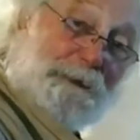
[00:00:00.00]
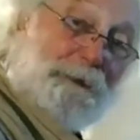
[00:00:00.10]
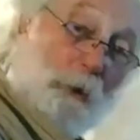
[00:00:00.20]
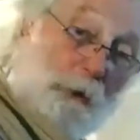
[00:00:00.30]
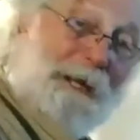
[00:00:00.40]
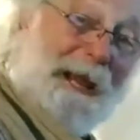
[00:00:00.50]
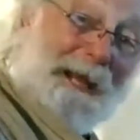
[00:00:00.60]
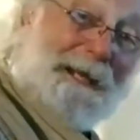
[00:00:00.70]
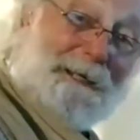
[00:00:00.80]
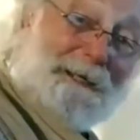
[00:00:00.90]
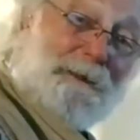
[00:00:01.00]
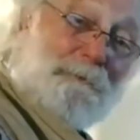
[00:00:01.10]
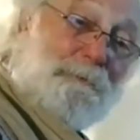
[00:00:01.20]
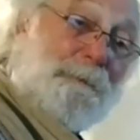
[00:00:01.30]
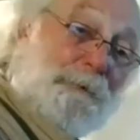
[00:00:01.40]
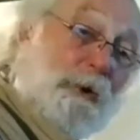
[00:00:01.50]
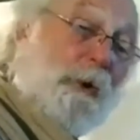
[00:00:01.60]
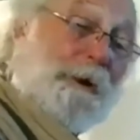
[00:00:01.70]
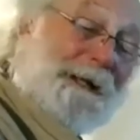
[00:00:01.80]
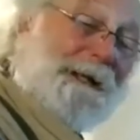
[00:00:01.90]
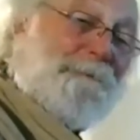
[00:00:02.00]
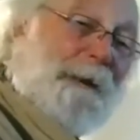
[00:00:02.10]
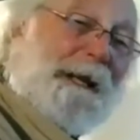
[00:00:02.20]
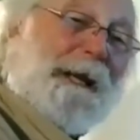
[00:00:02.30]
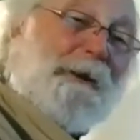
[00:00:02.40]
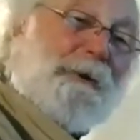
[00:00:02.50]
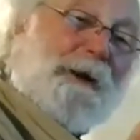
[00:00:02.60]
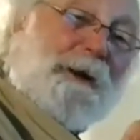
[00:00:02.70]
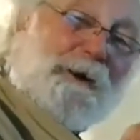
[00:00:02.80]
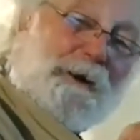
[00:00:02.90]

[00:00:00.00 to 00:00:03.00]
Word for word: organic, or making a